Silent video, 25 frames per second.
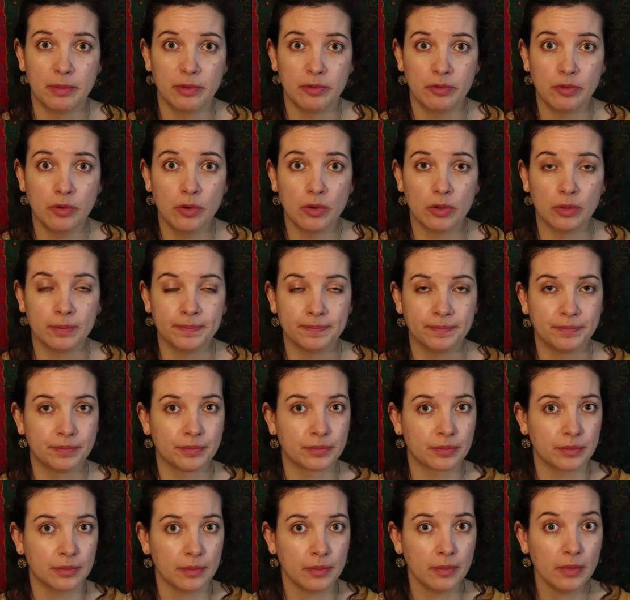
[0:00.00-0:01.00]
before,
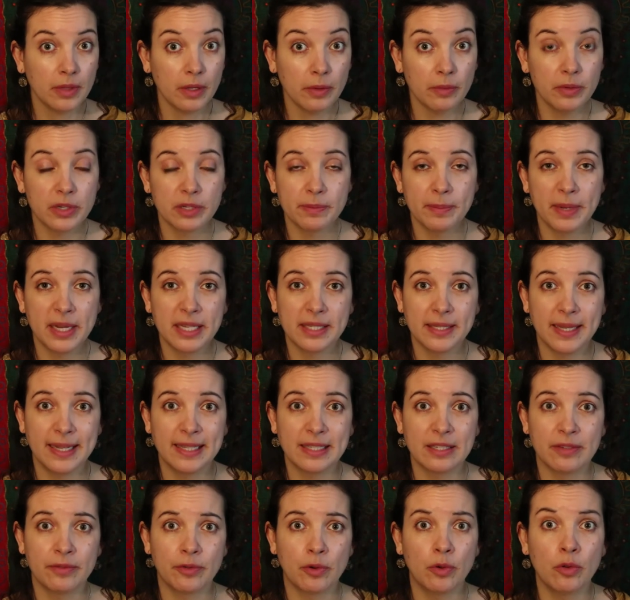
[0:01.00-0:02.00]
which makes
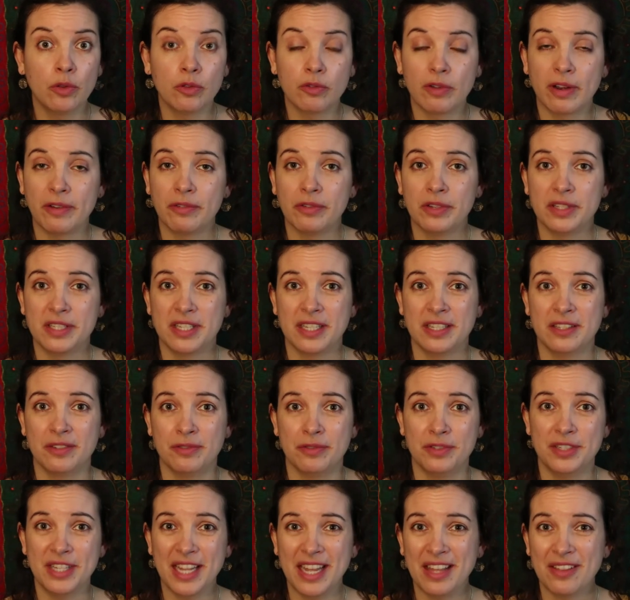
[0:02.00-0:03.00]
sense of all the references
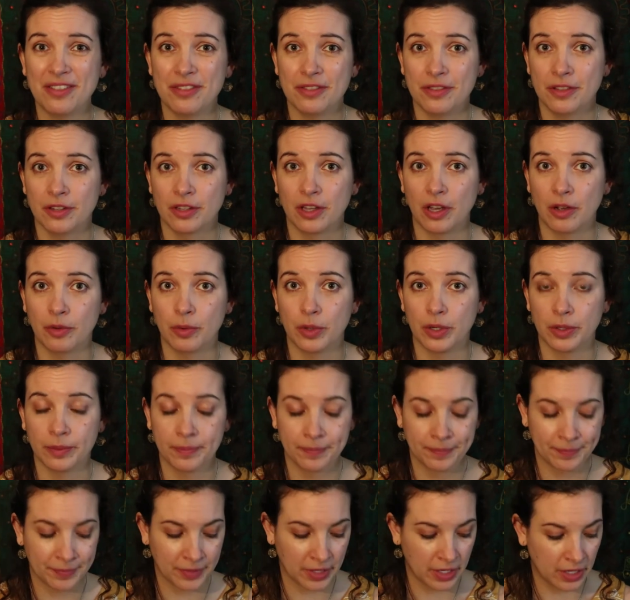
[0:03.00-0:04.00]
of death that go on.
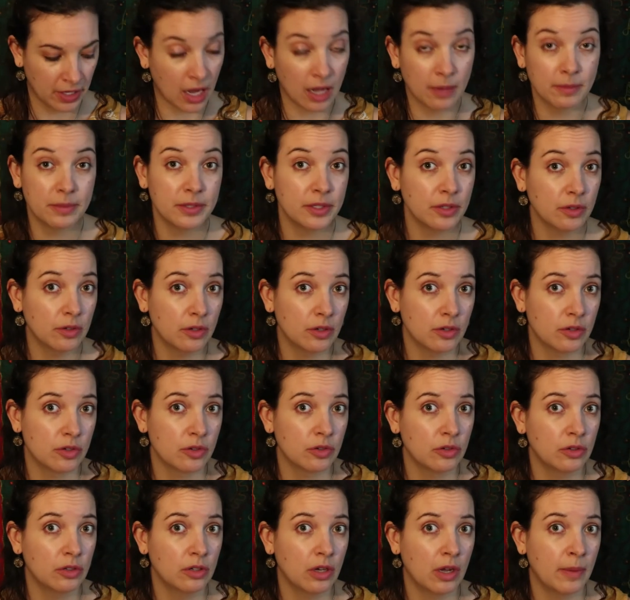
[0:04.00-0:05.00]
I'm still not
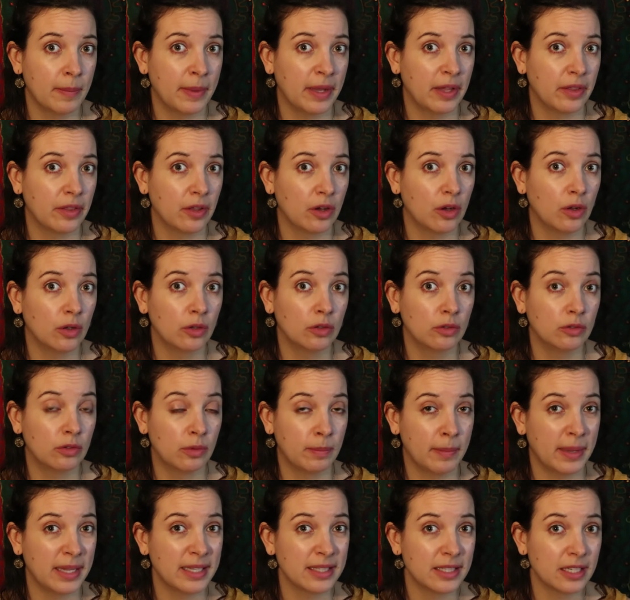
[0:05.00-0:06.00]
sure about the whole
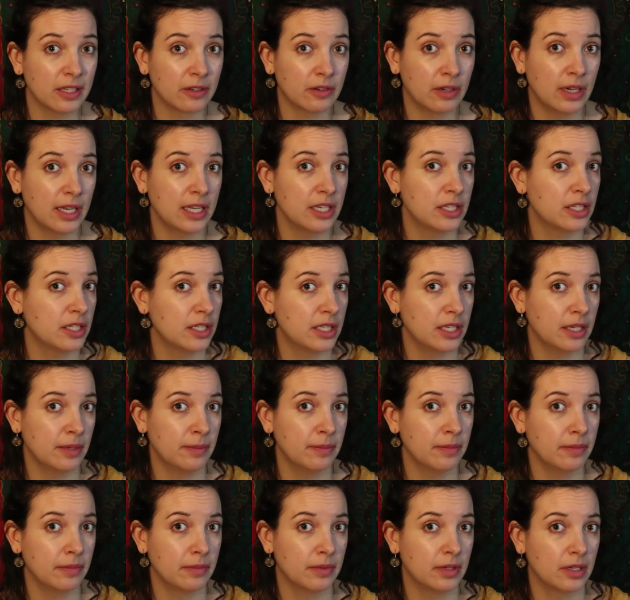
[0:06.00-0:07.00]
romantic relationship.
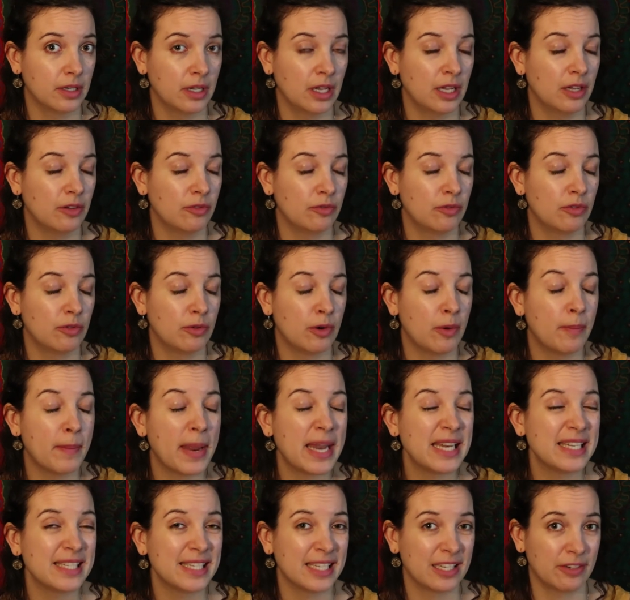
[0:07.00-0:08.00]
Uh,
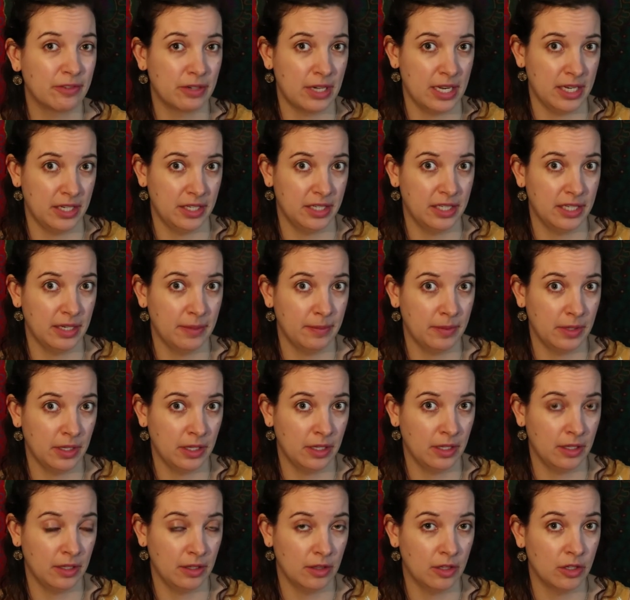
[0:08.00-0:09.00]
romantic relationship
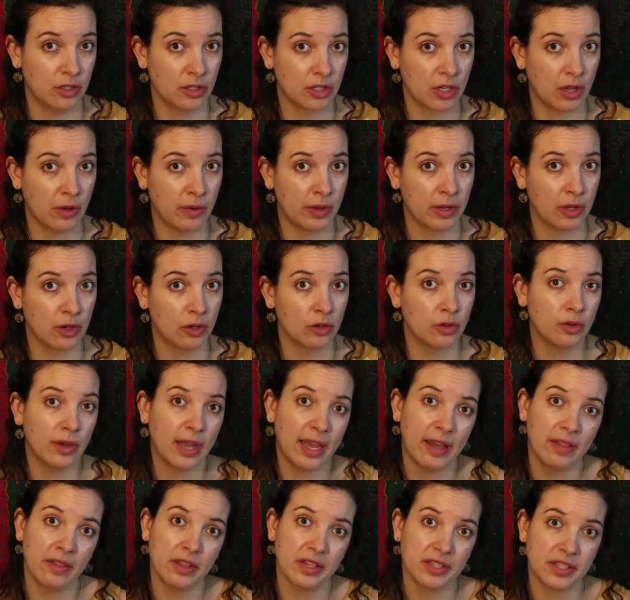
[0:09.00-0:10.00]
thing that's going on, or
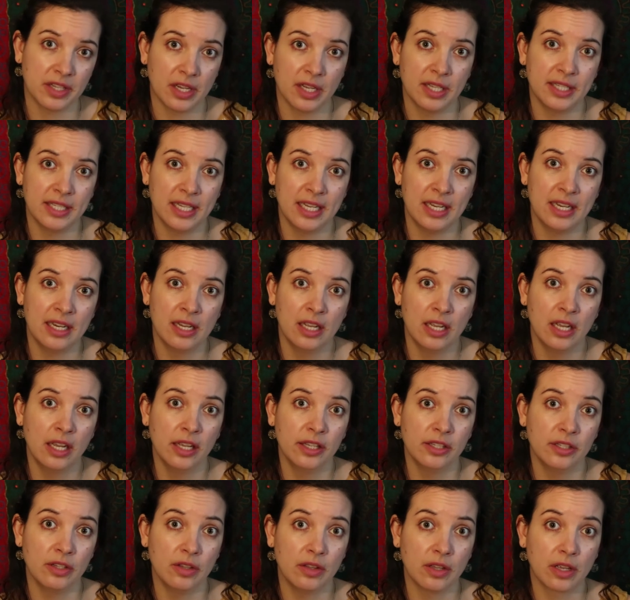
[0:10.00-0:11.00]
how that ties in
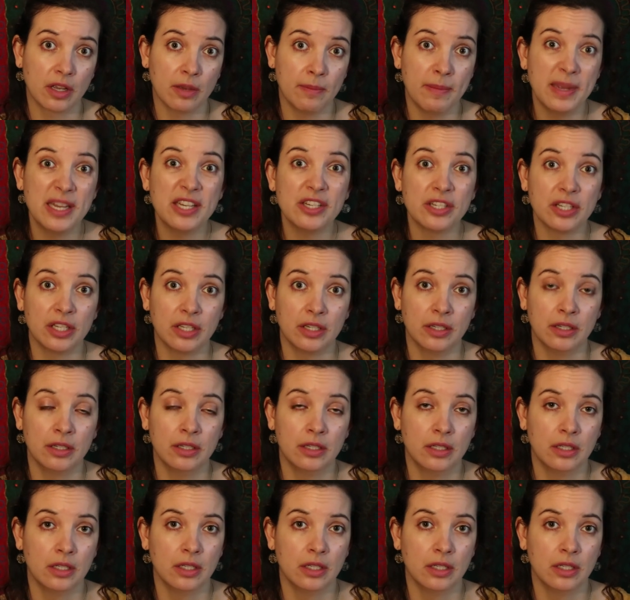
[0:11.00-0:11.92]
to the commission